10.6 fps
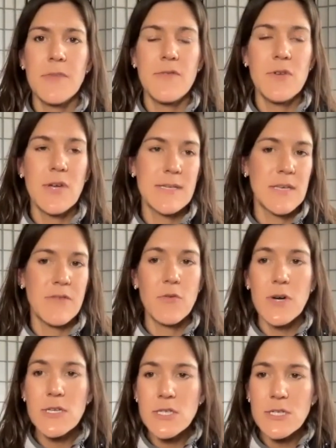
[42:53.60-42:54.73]
if you guys have
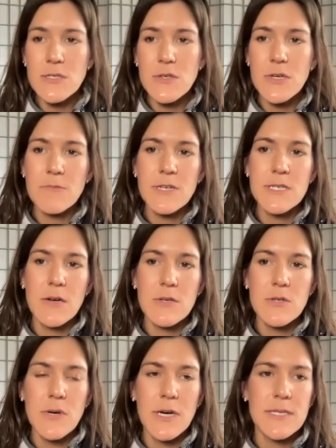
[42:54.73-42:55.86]
questions, you can reach out
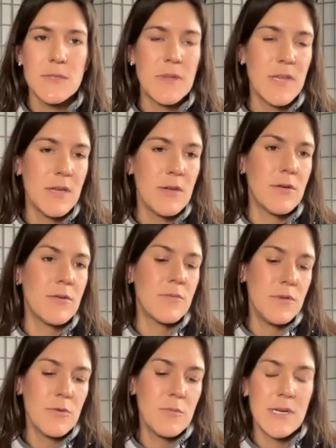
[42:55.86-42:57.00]
to us, but then you'll
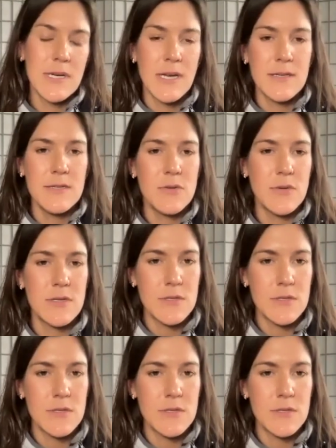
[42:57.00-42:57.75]
be connected to us.